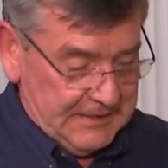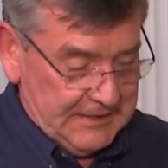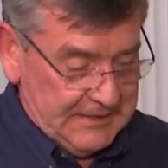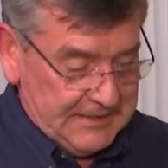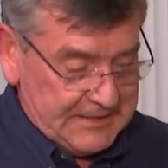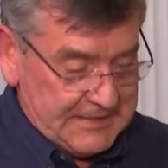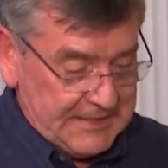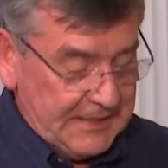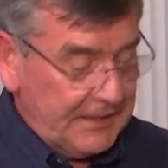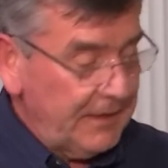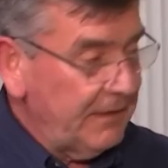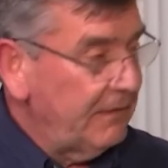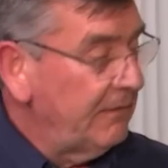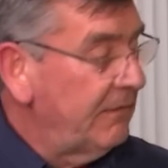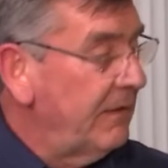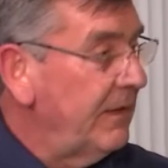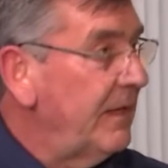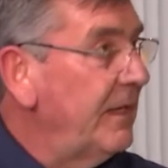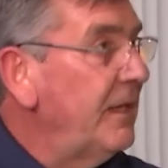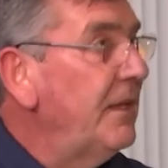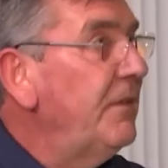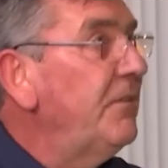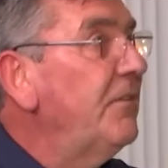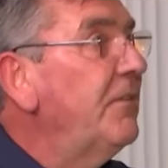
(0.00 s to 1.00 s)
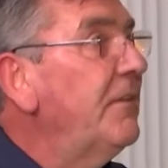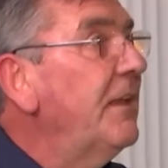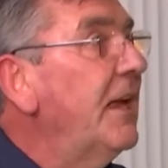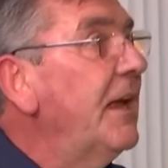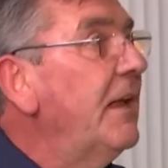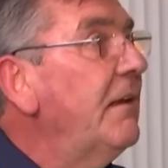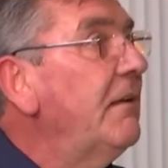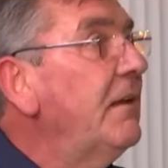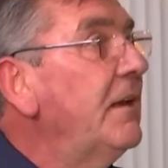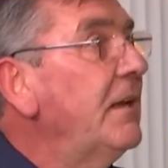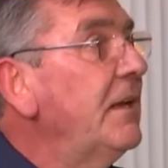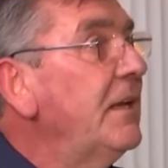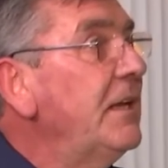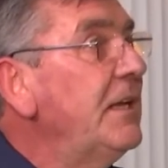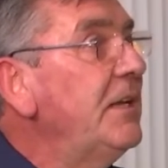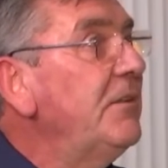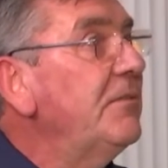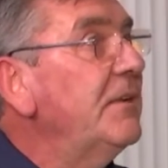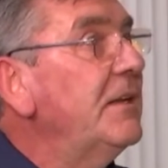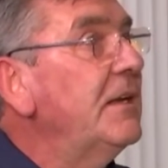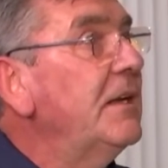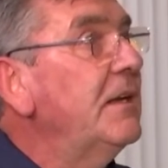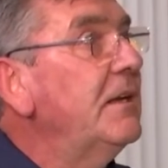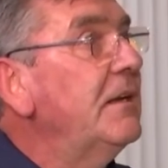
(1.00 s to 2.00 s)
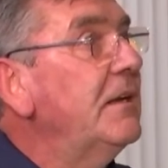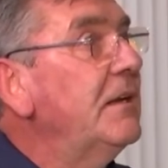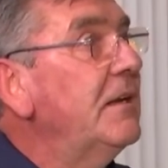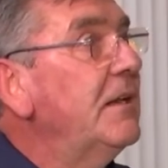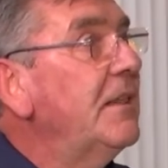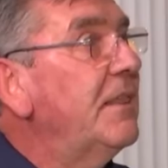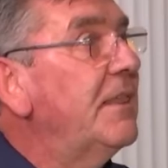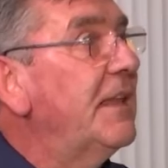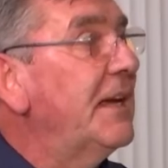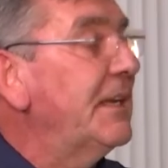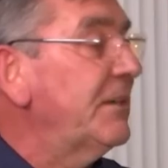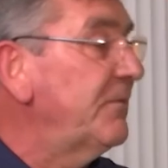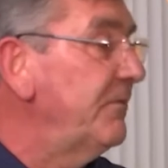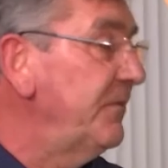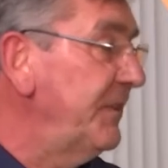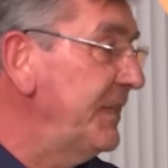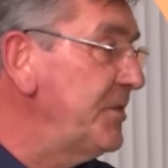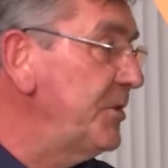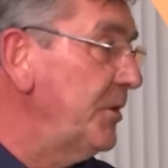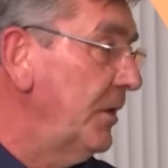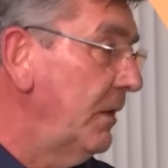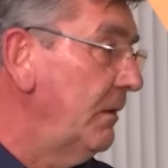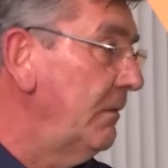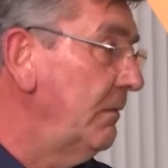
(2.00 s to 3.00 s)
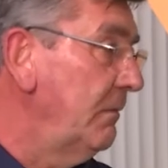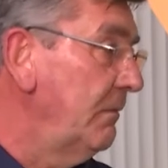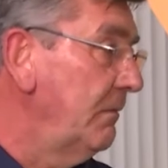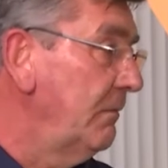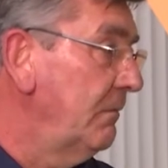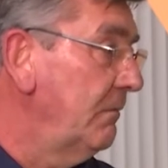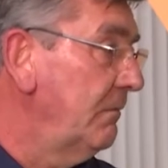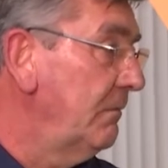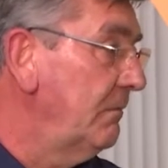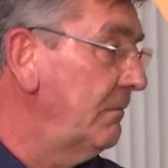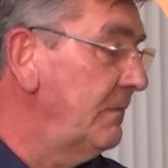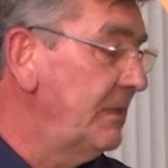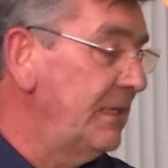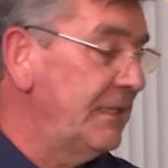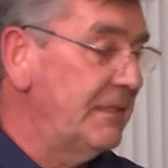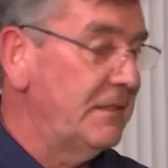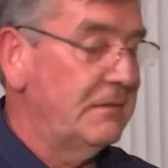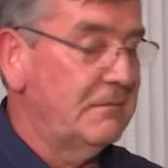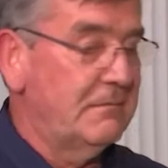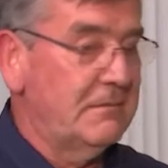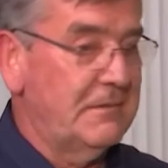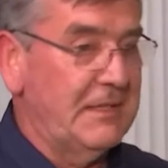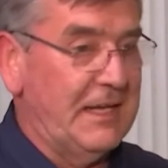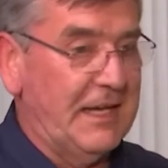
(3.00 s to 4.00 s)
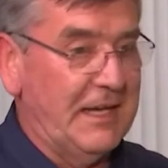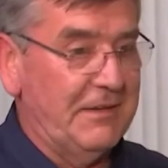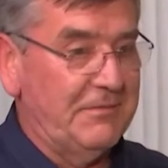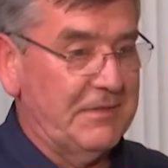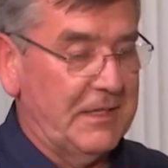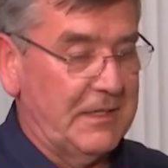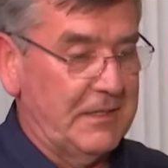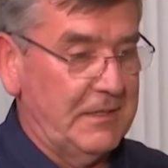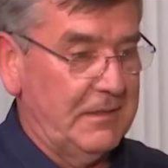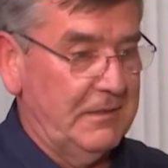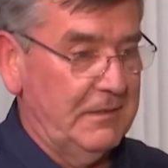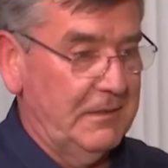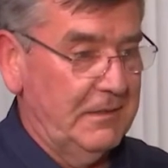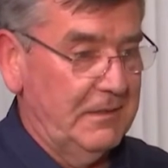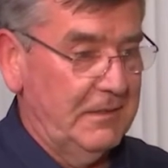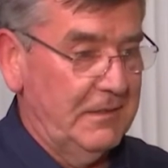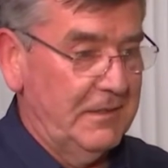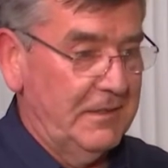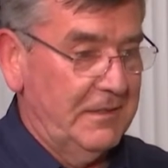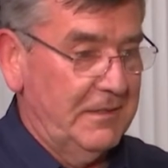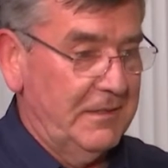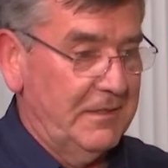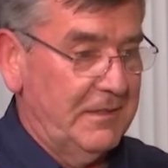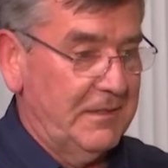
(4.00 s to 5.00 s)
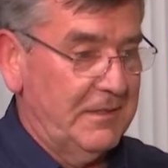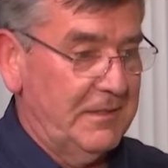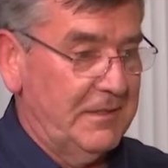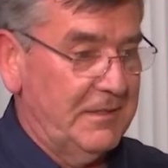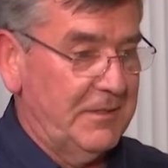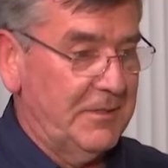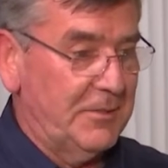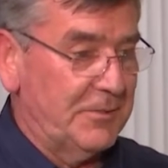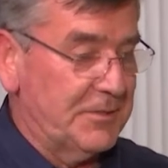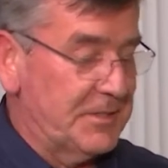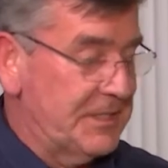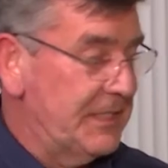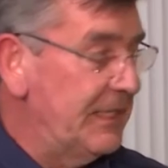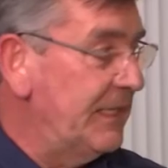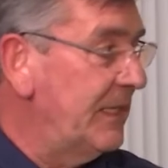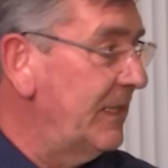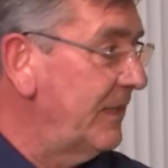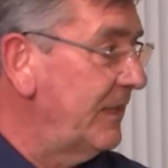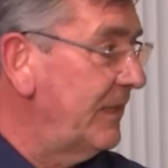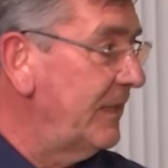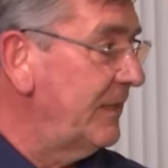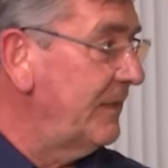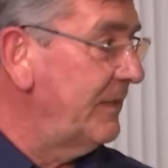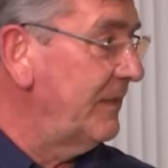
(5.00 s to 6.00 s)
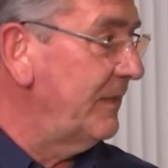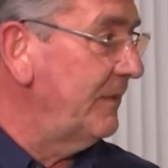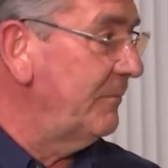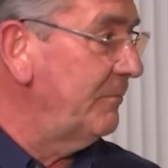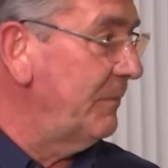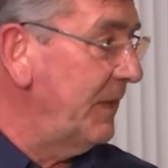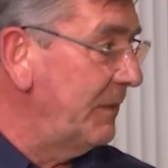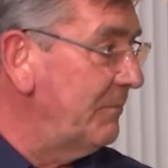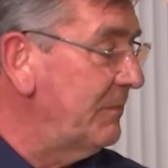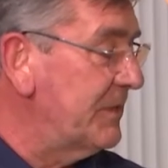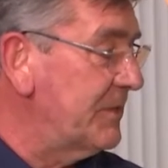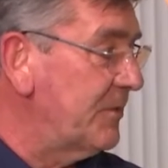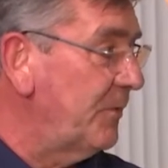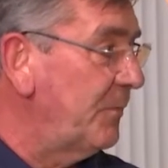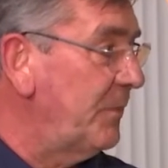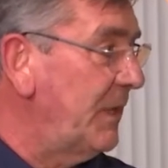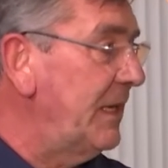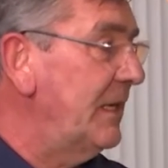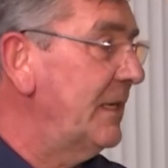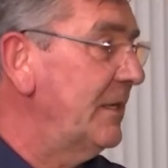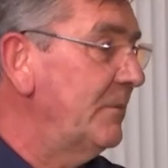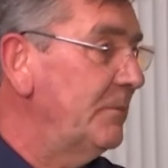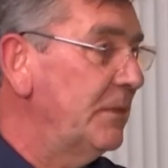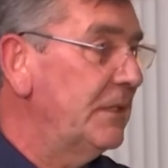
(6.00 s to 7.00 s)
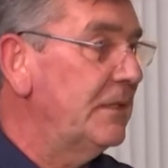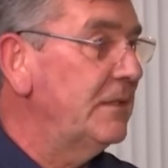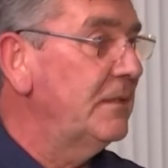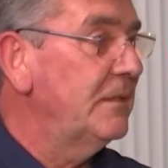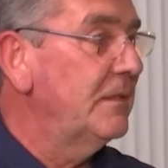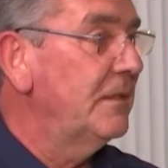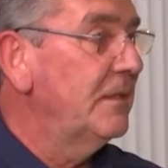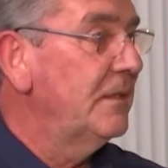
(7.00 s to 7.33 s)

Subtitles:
The second thing is that even that vision didn't ever consider that members of Parliament